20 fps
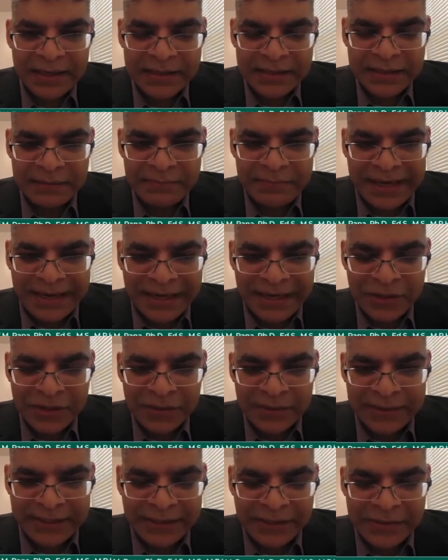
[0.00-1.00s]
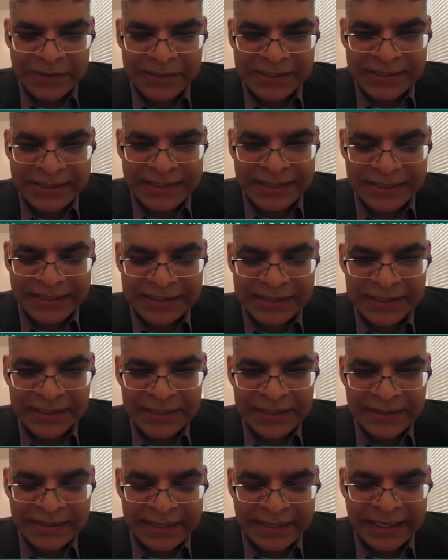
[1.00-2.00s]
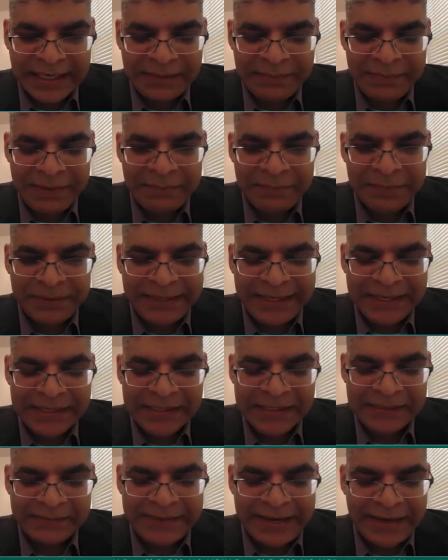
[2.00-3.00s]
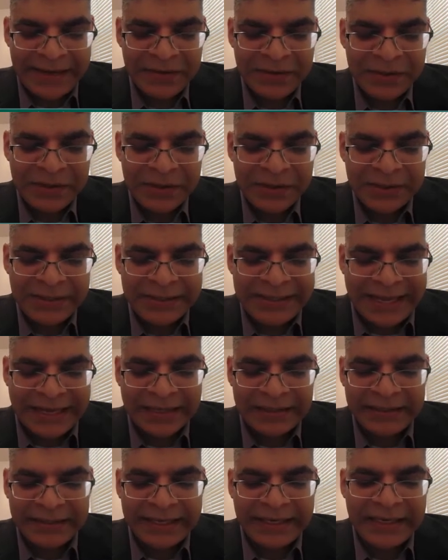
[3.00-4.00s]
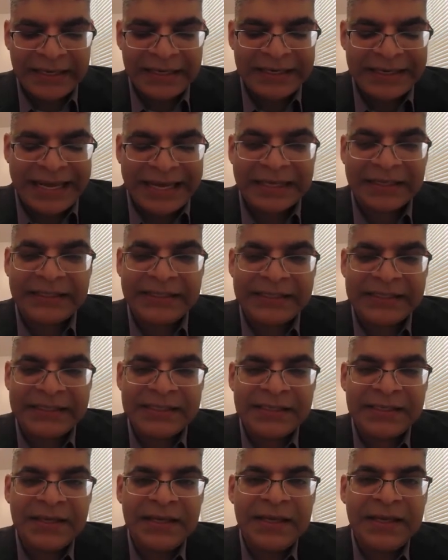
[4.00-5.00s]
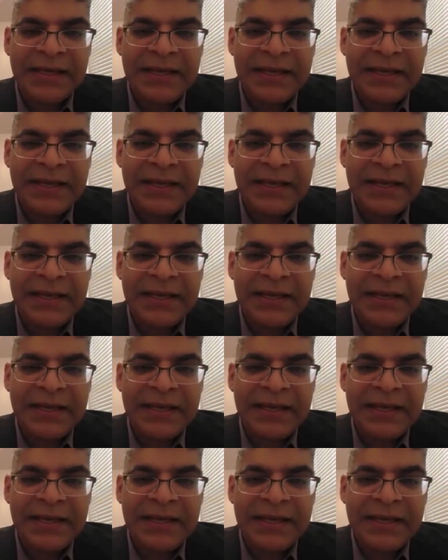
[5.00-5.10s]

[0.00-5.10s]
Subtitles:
module that you see that can be placed around your neck like a necklace.